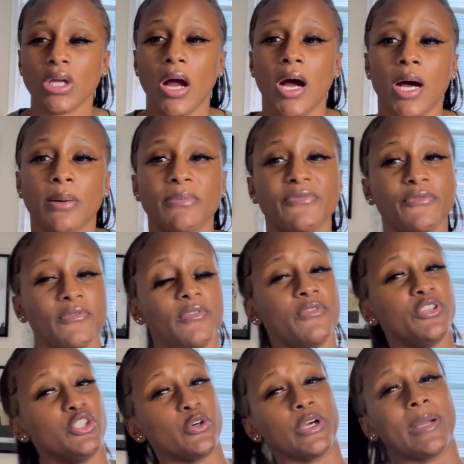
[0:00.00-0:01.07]
um
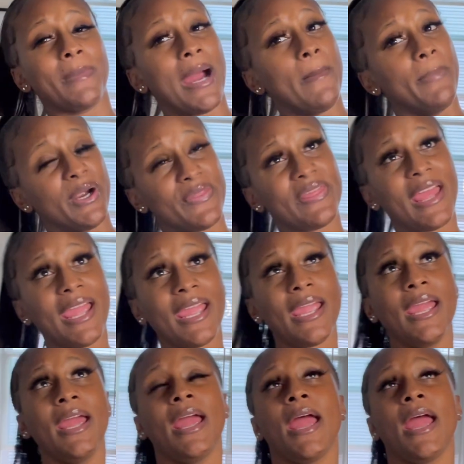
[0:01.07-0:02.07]
during my birthday,